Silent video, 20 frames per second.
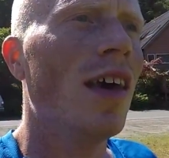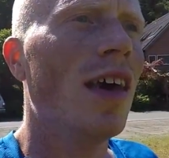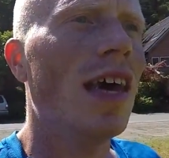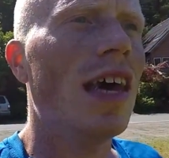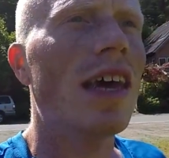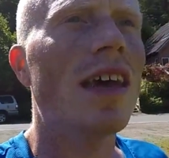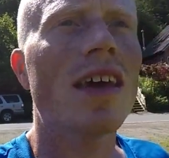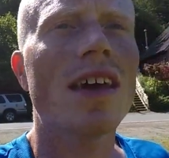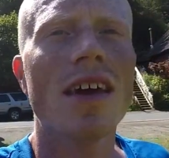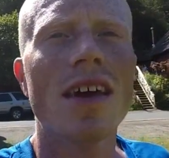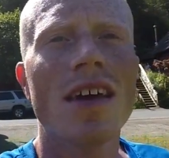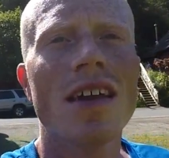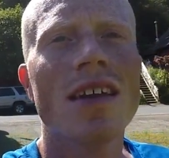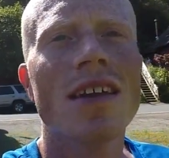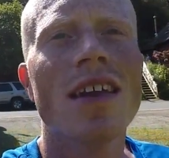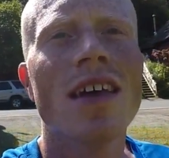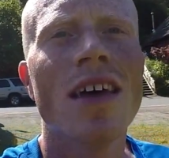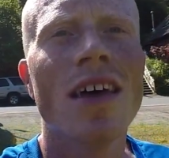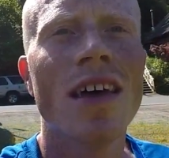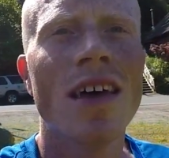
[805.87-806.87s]
and
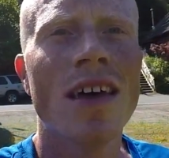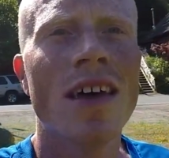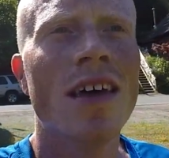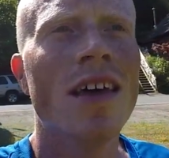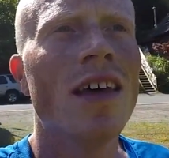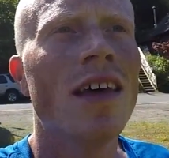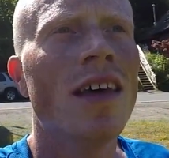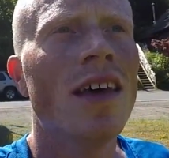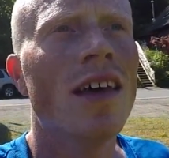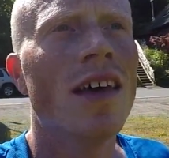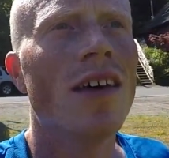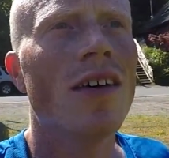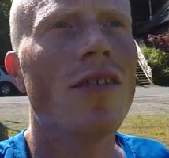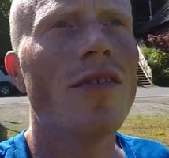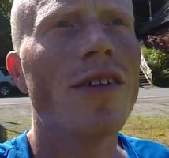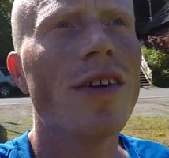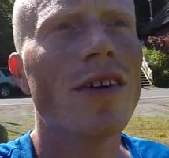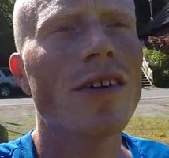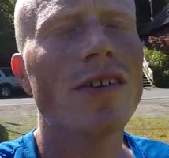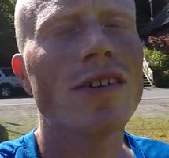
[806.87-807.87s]
over
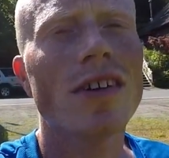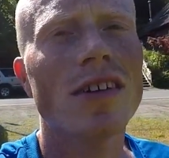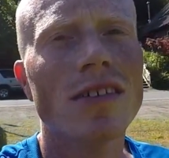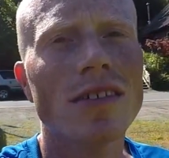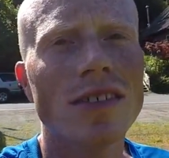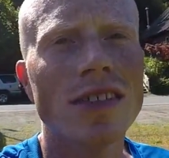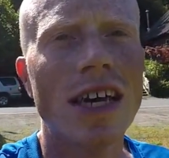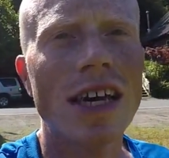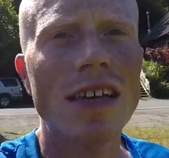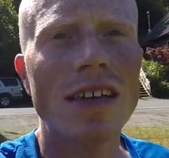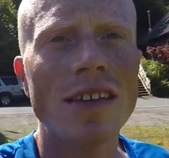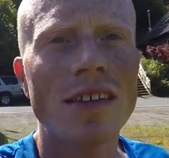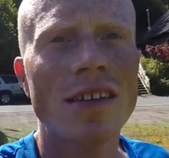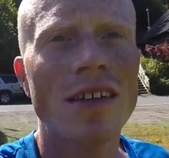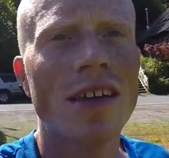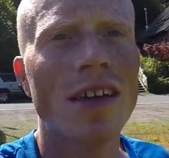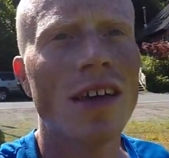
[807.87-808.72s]
here on Douglas Island,